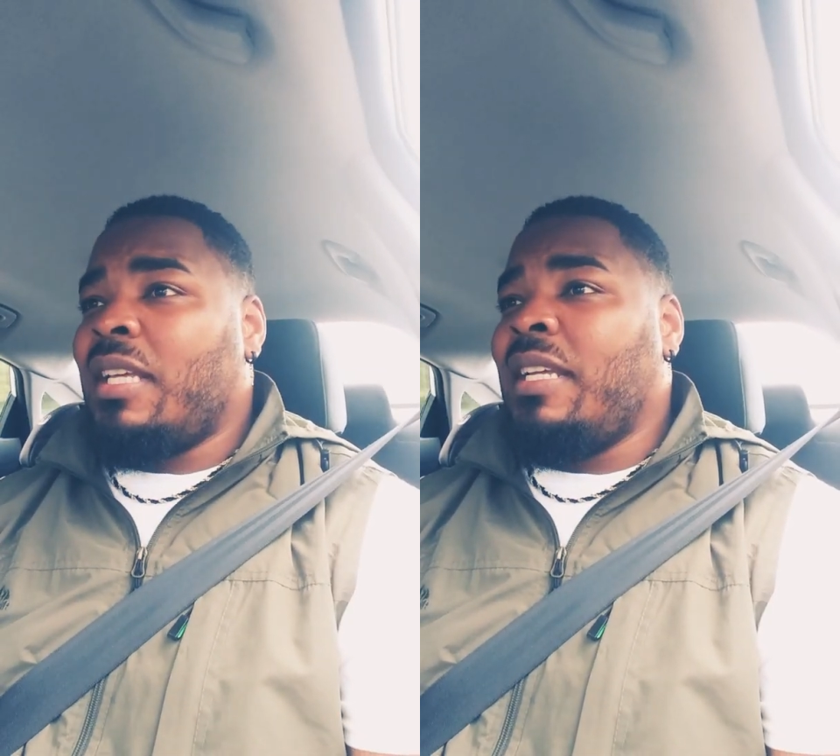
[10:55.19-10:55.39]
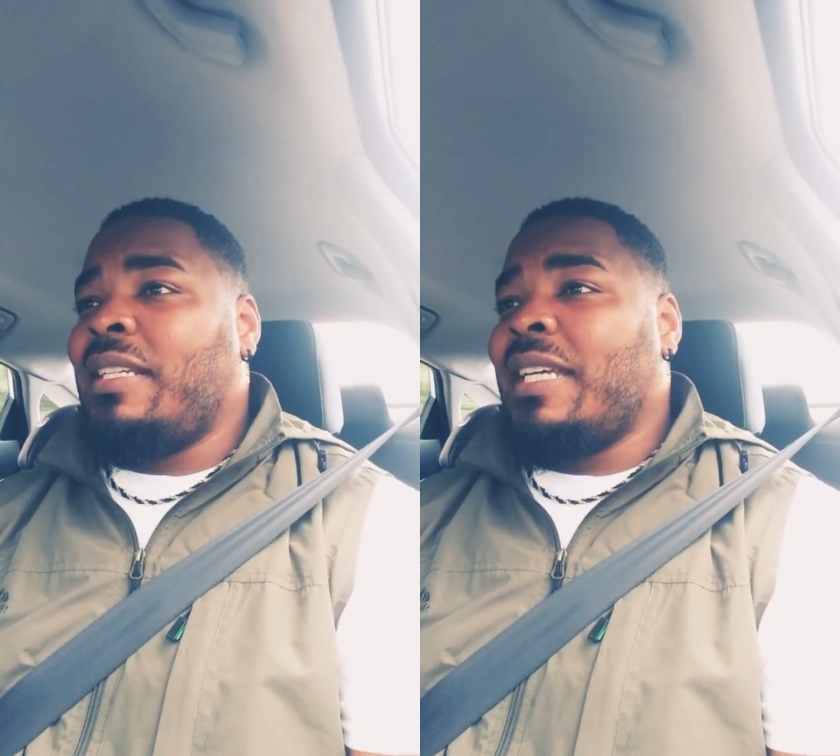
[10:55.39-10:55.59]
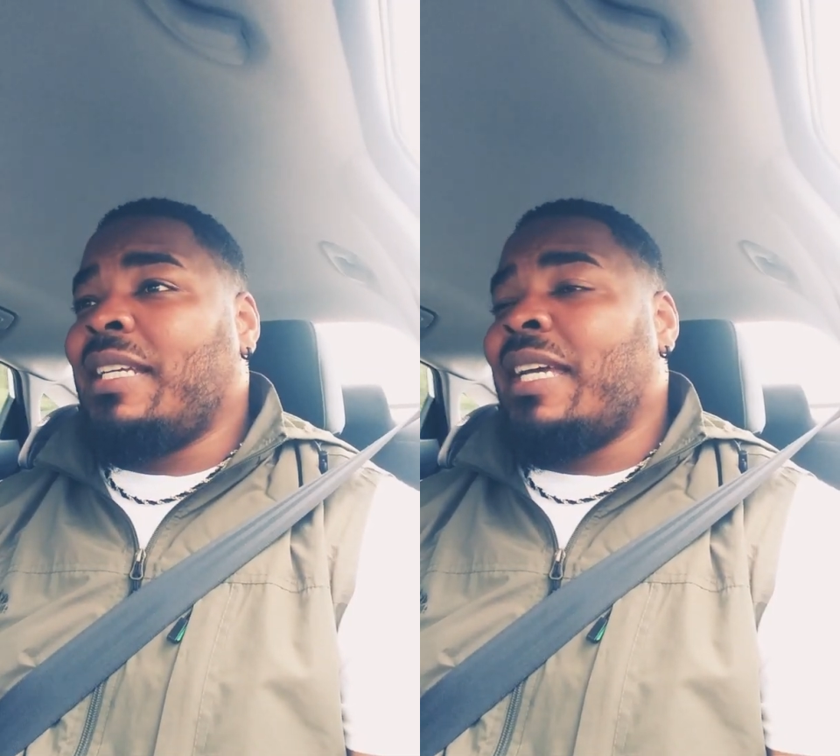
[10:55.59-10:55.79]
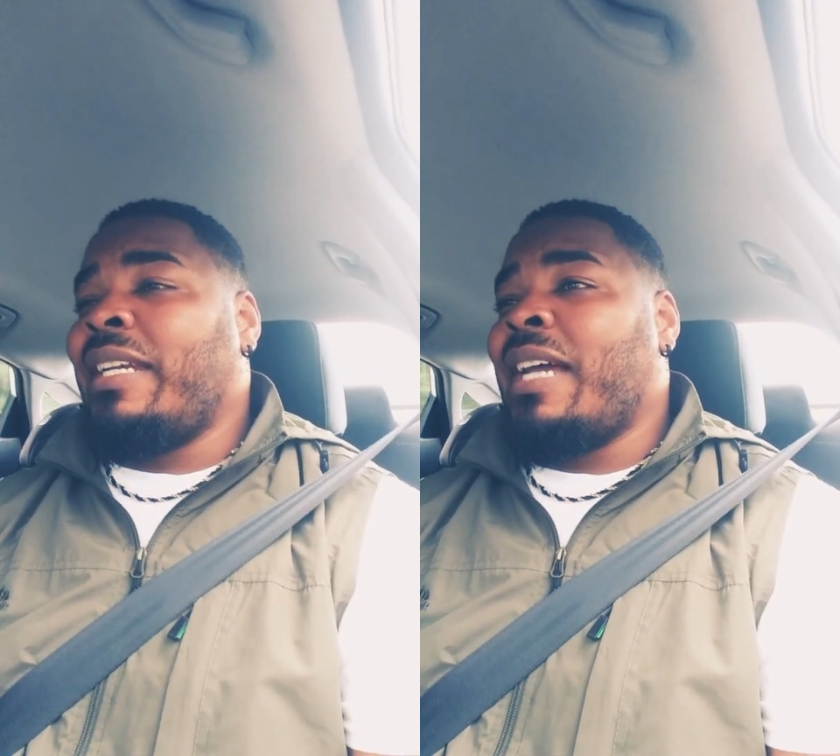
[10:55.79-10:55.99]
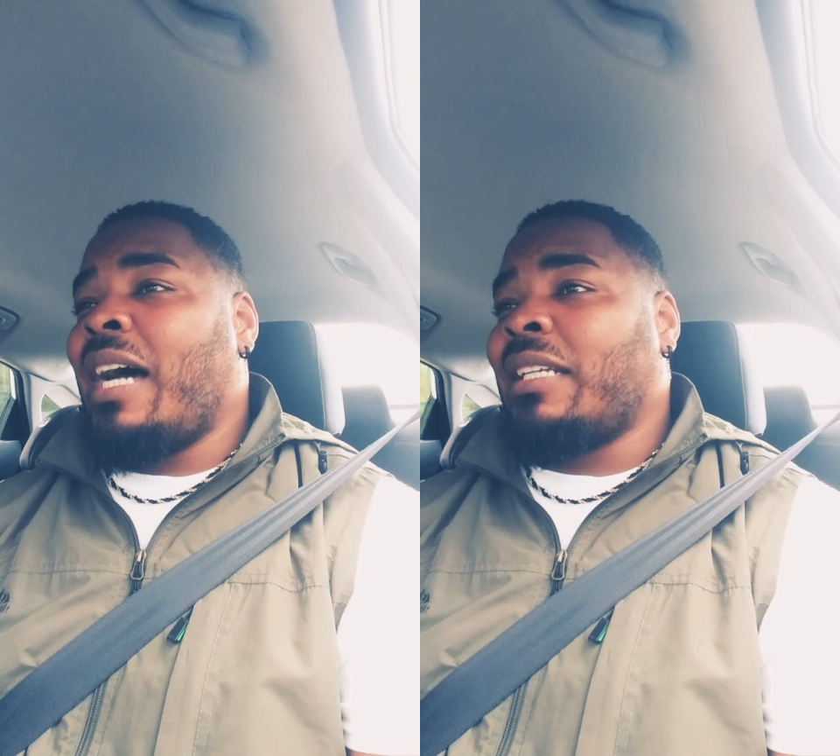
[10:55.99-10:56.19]
he did get
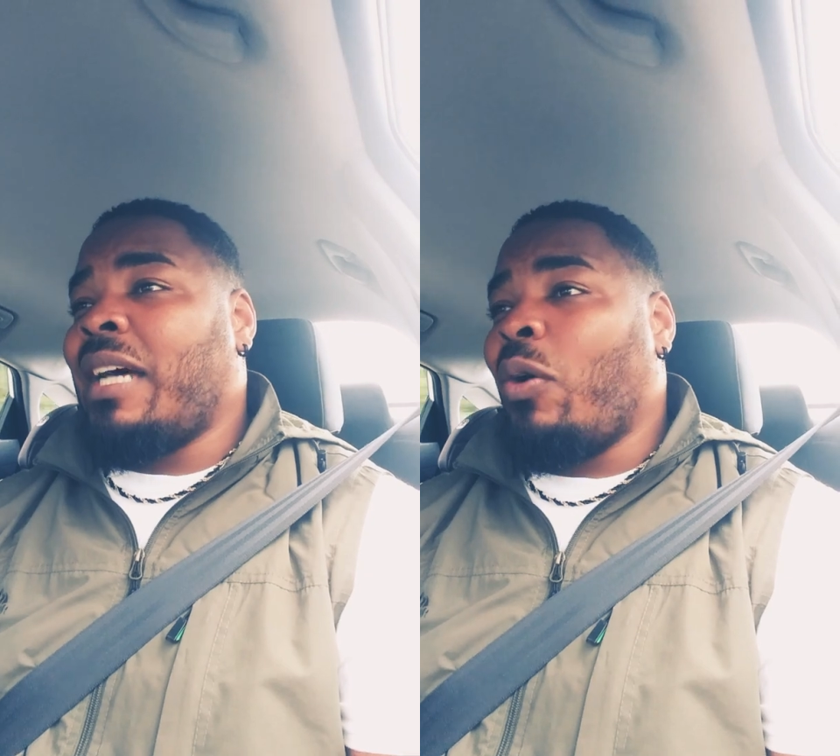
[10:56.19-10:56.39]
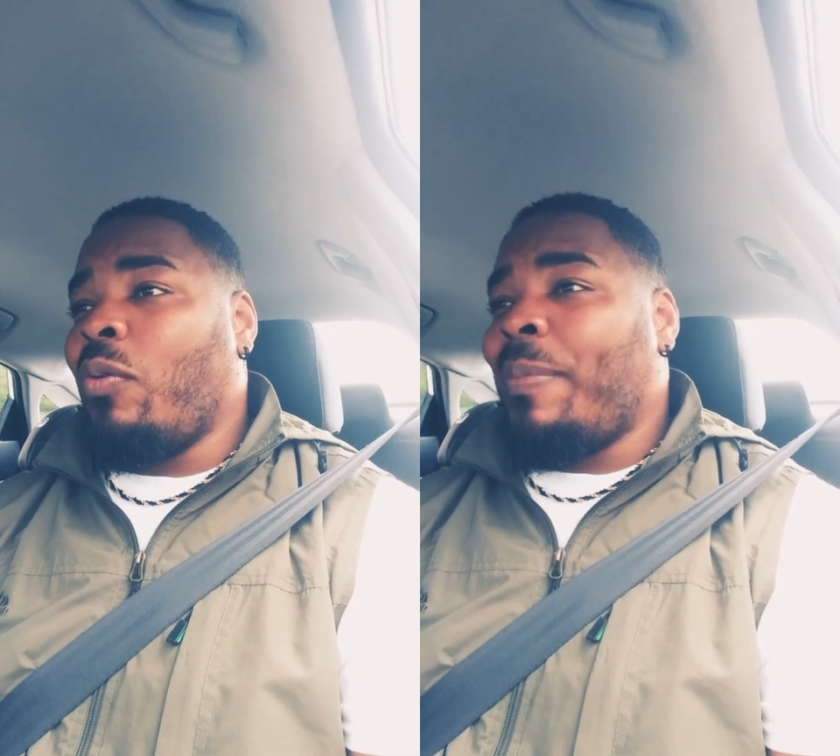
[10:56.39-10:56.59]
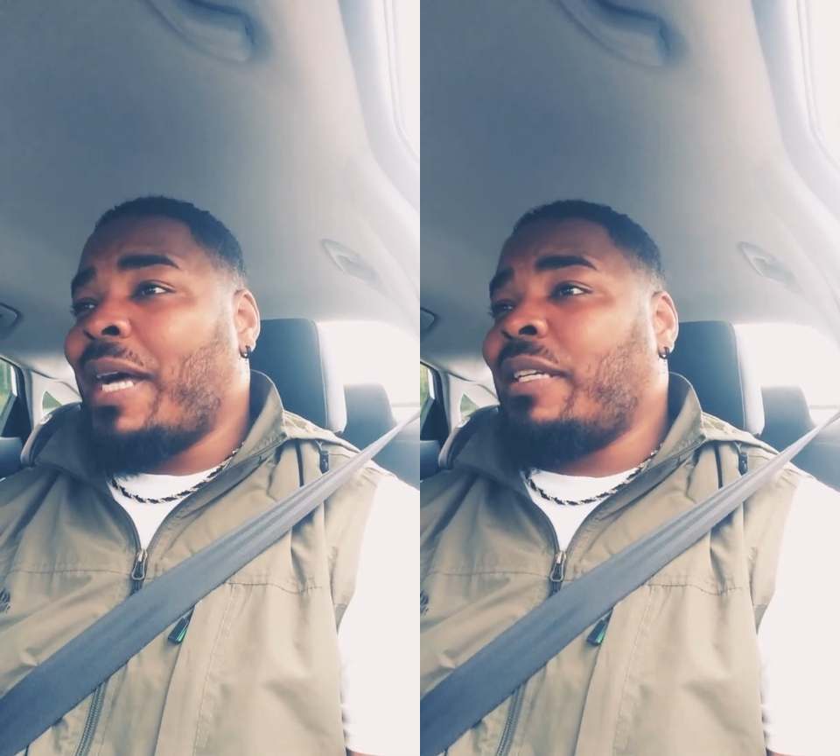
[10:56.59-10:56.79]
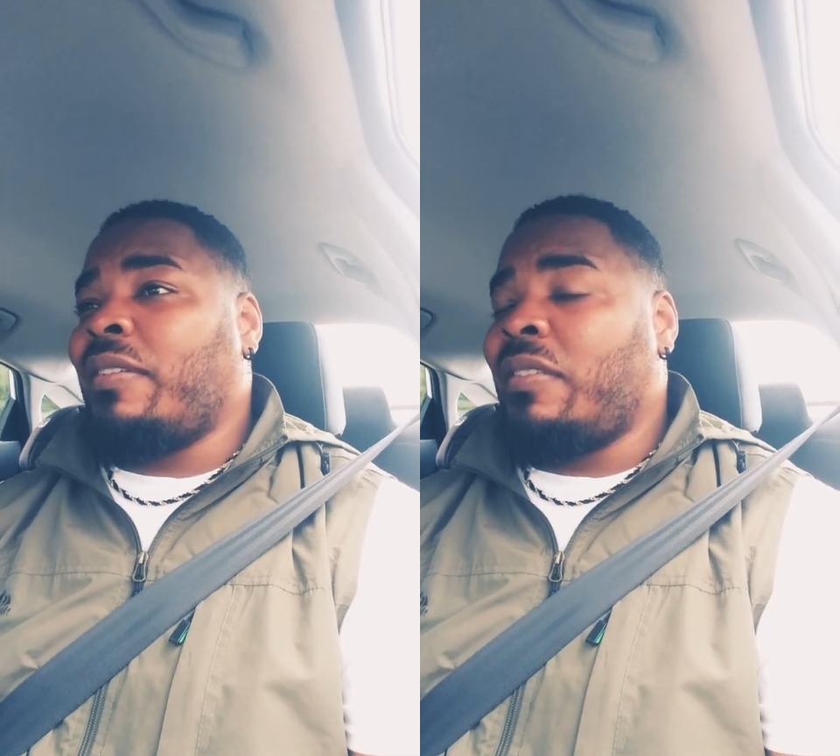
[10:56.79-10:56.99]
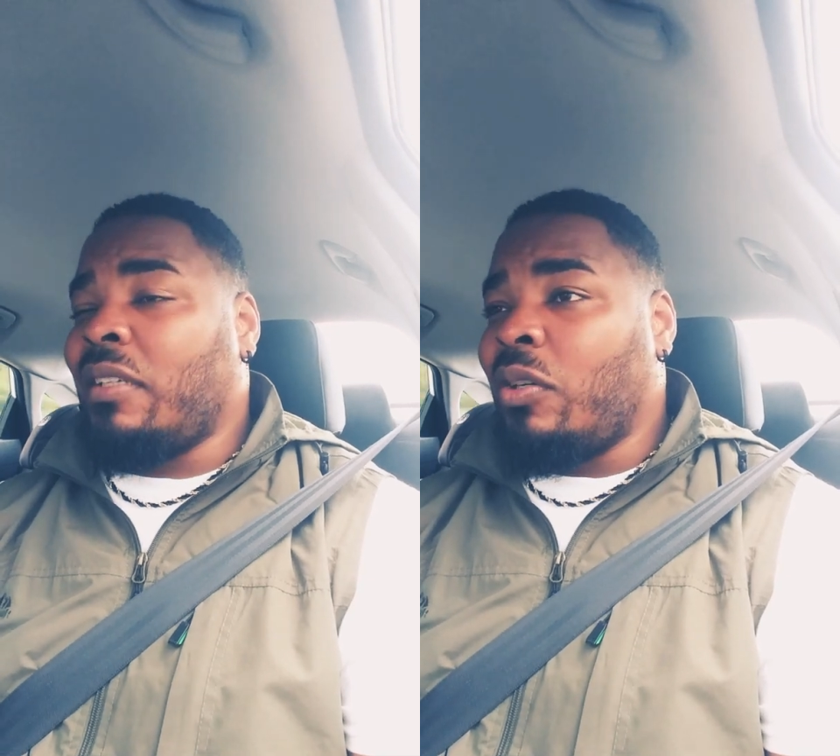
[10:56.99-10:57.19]
knocked out by a
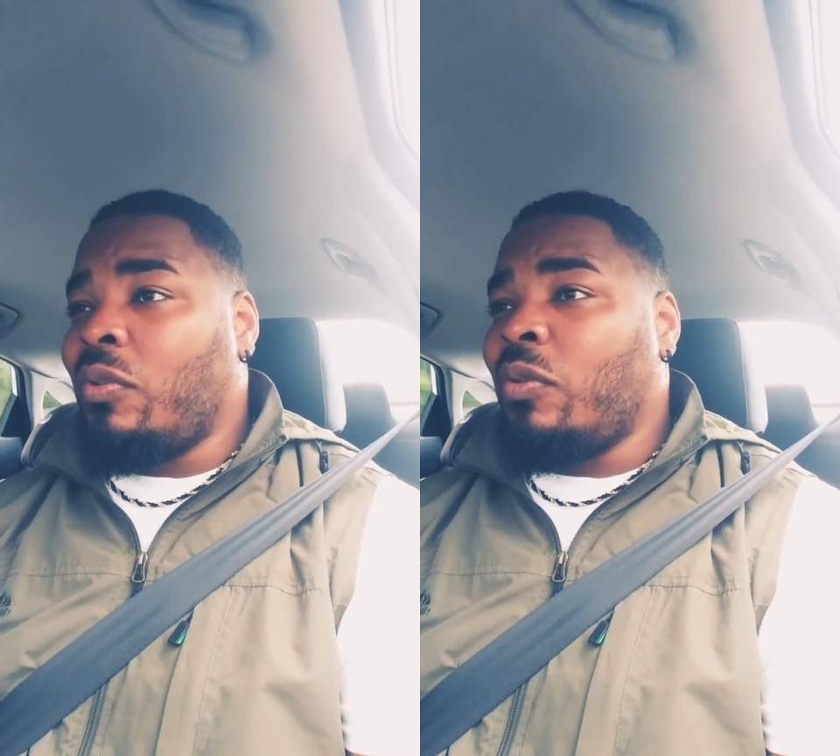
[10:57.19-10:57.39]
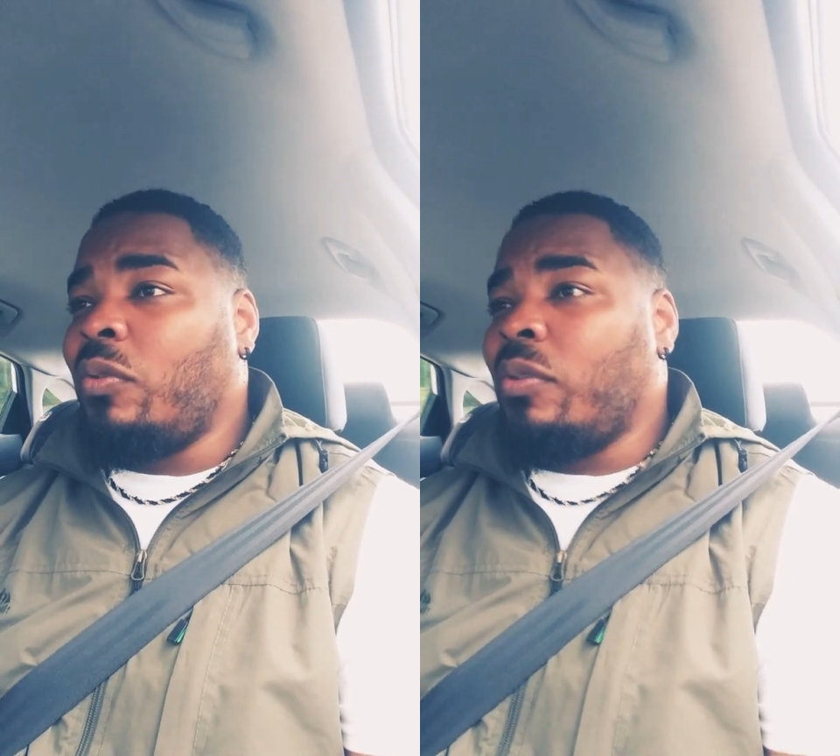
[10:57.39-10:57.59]
slow